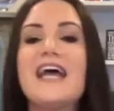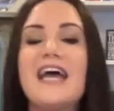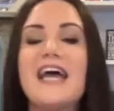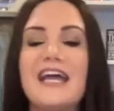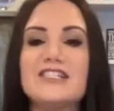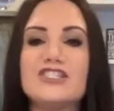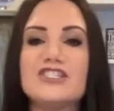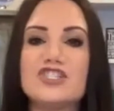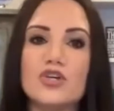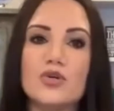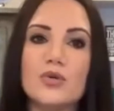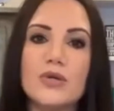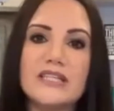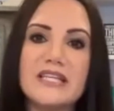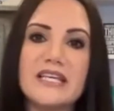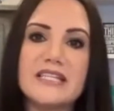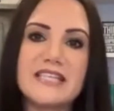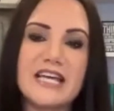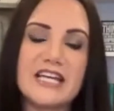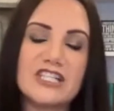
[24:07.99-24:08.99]
And so
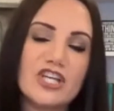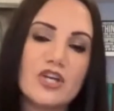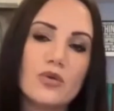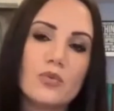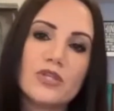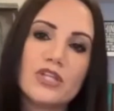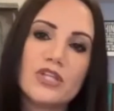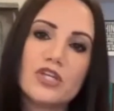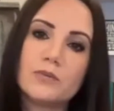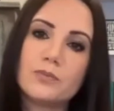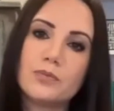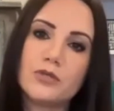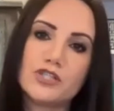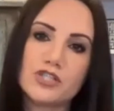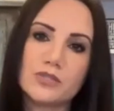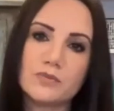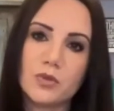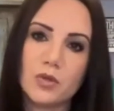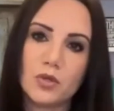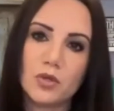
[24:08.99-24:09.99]
it's actually a really good push
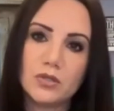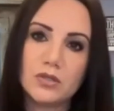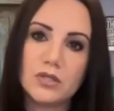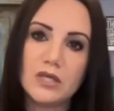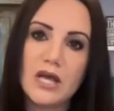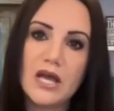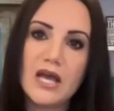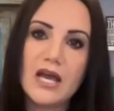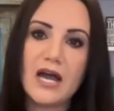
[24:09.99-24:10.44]
and pull